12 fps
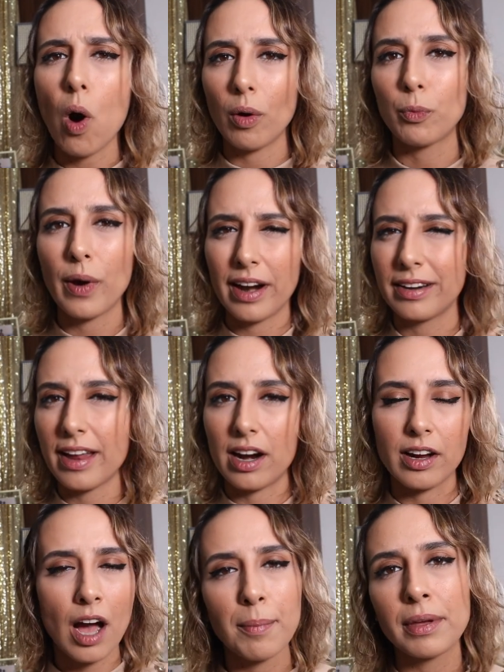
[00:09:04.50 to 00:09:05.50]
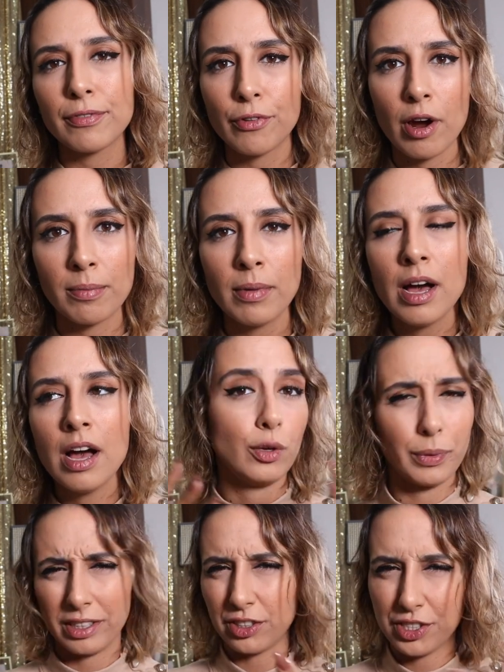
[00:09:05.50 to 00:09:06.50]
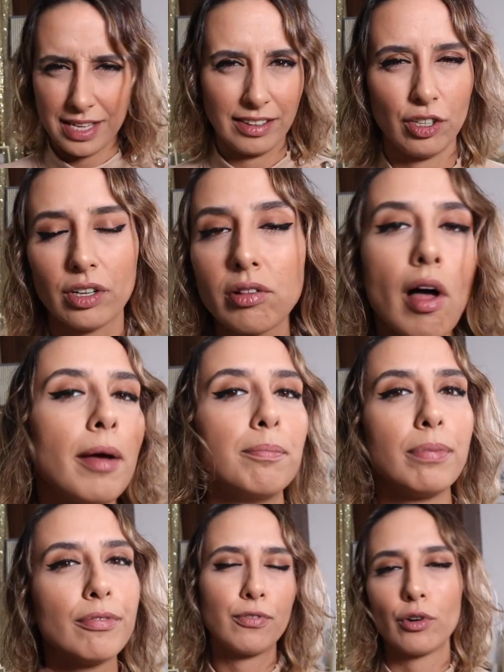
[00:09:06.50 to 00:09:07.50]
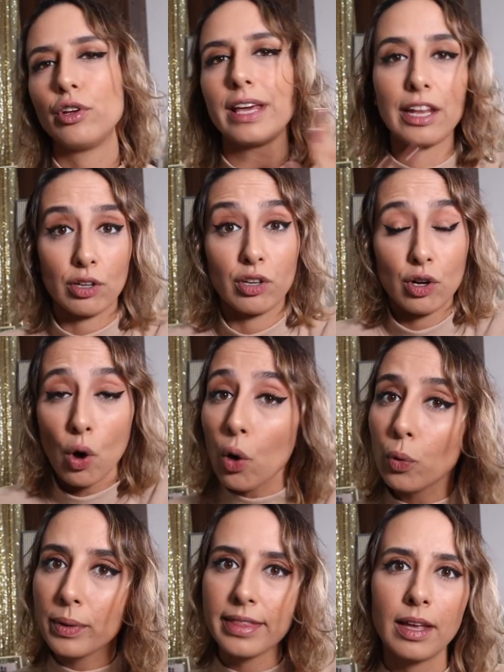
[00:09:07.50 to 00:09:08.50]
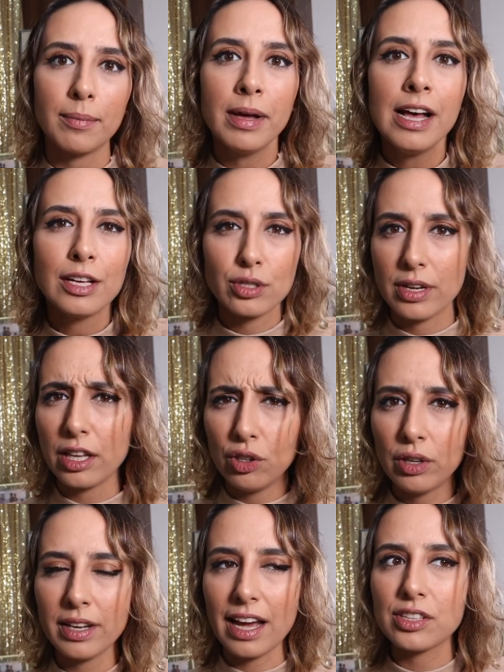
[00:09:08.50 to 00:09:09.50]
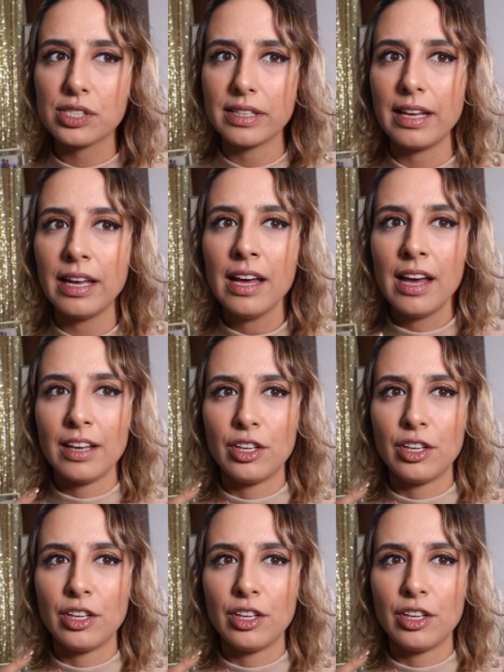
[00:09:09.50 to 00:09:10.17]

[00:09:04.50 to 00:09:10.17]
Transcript: what, where they are coming from. You want to understand your client before you get on a call with them so that you can actually,